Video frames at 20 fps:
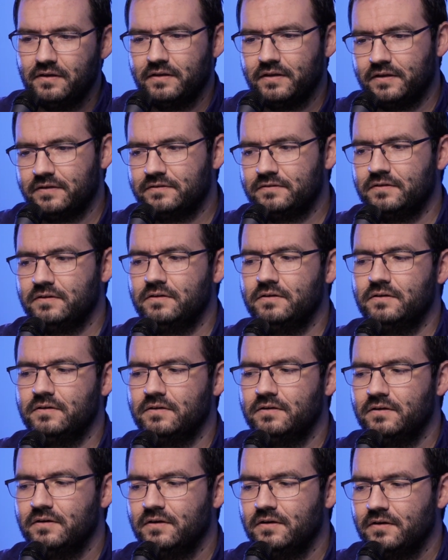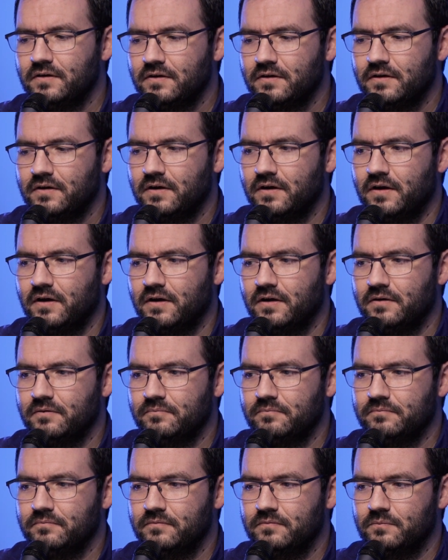I see
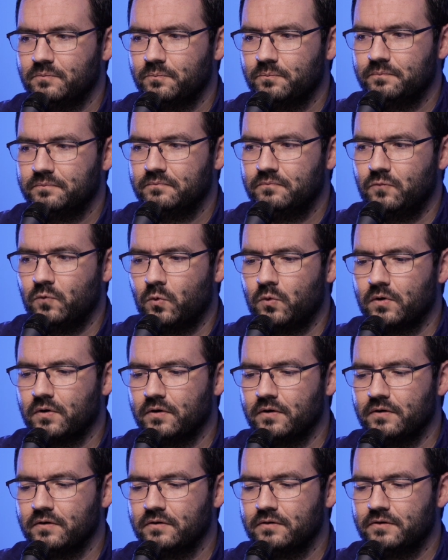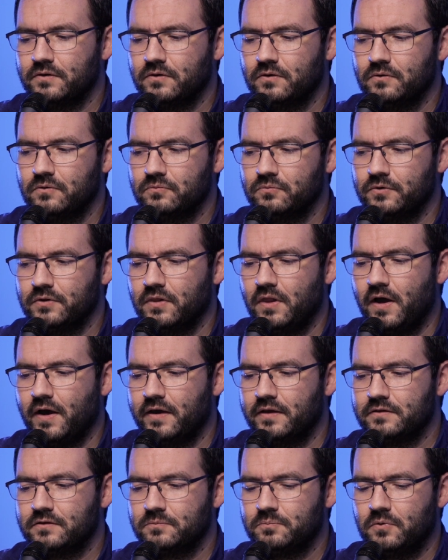more
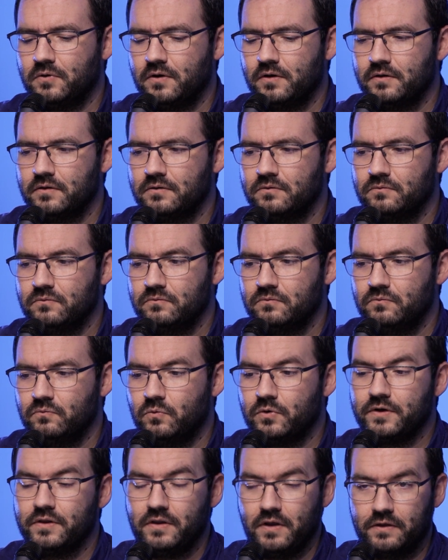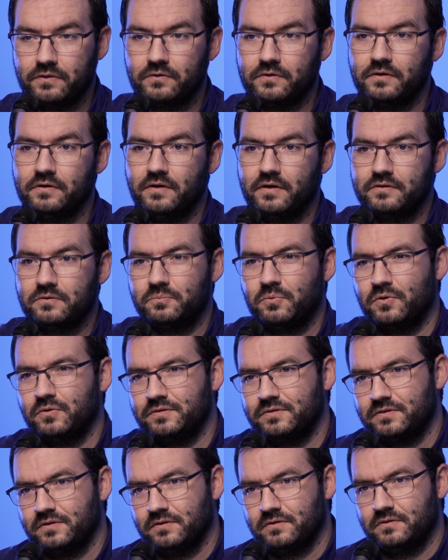reliance upon one another as
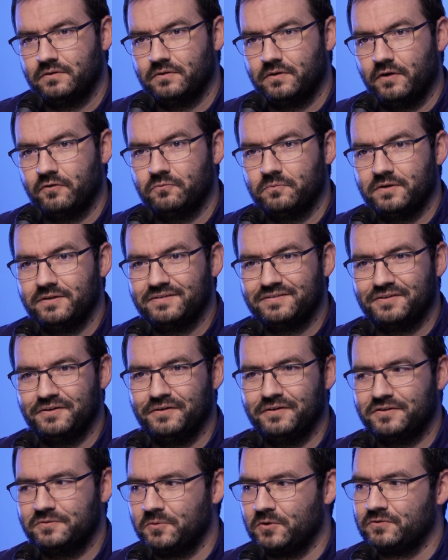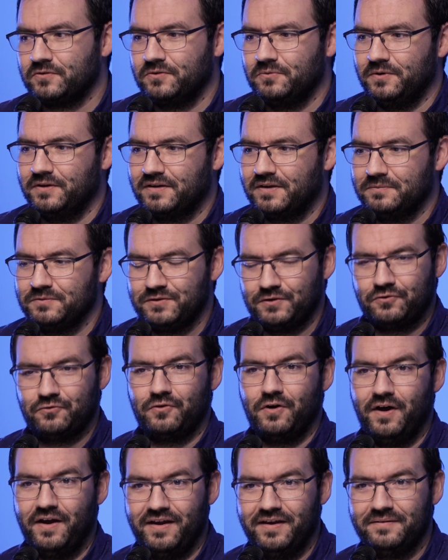opposed to government. So especially when it comes to
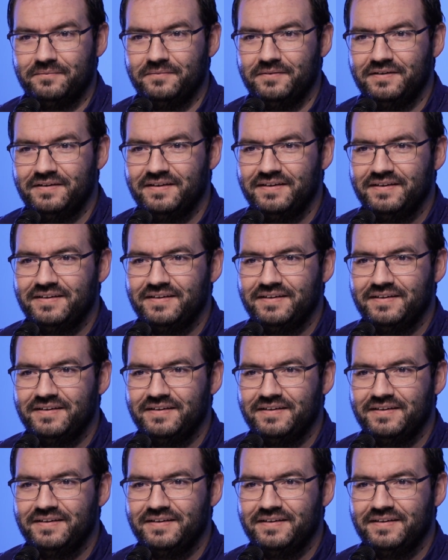crime,